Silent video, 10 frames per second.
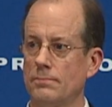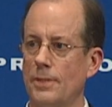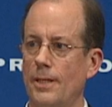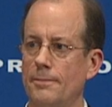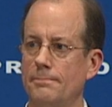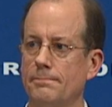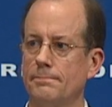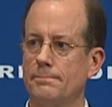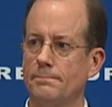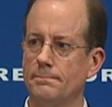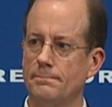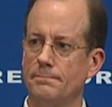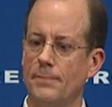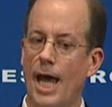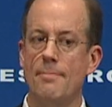Okay?
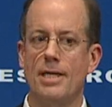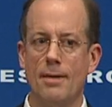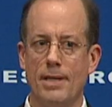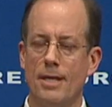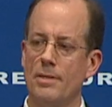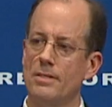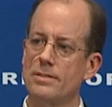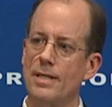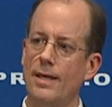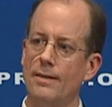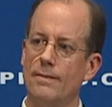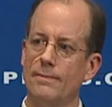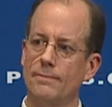I became an enemy of the state.